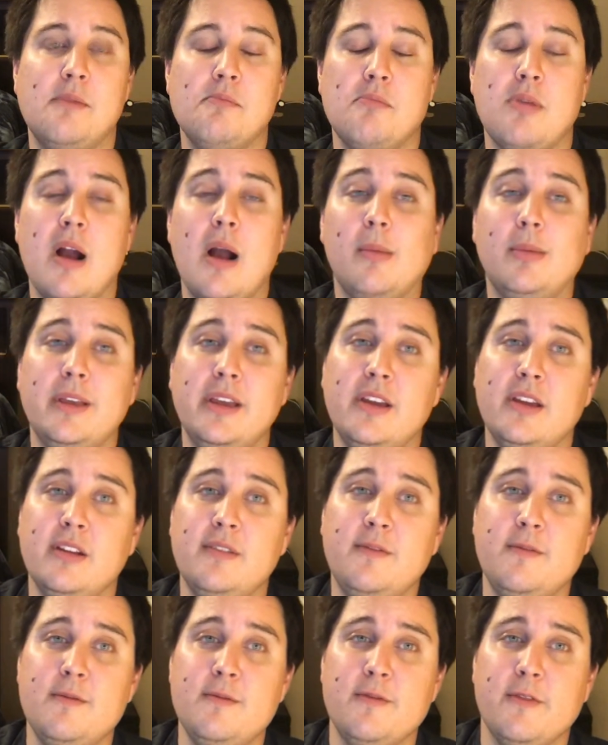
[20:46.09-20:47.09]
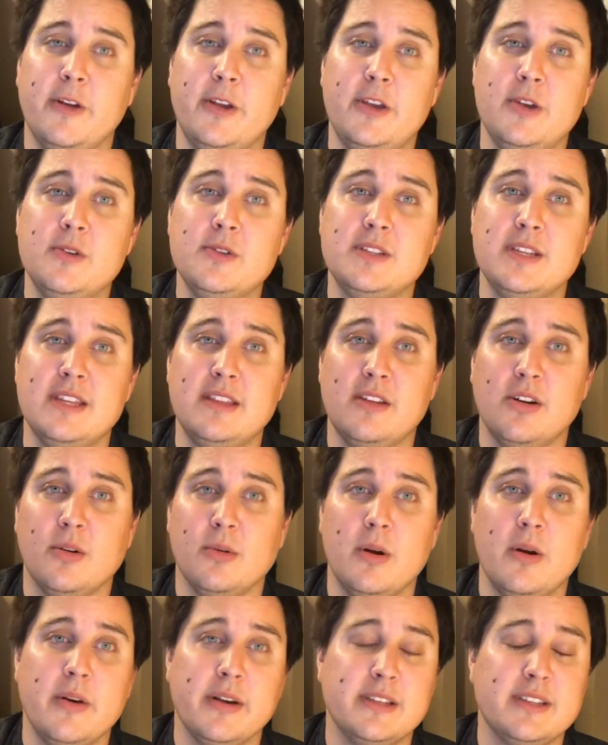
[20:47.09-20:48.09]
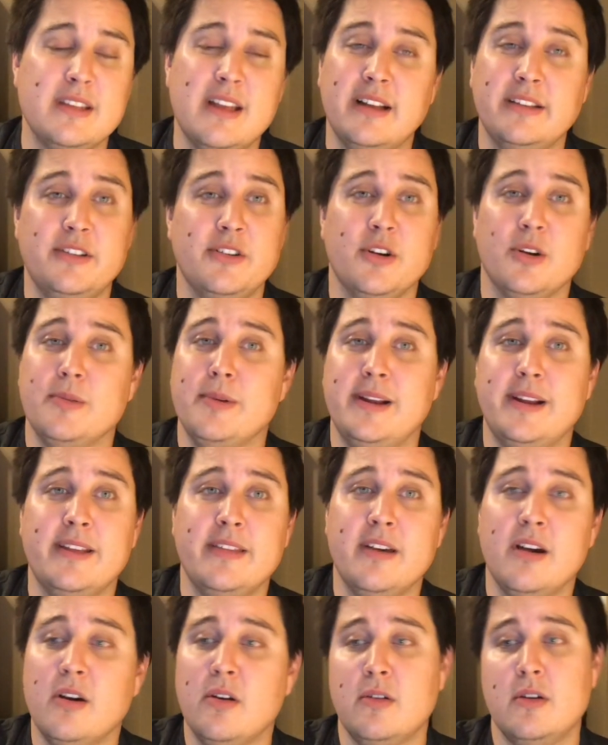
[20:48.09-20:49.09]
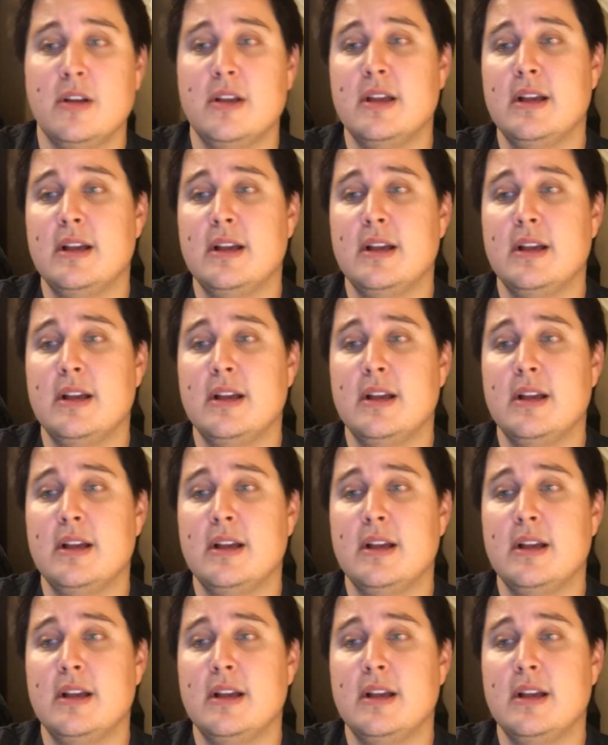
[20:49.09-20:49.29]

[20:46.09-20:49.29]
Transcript: Probably good for use in the heroics, not in your arena though.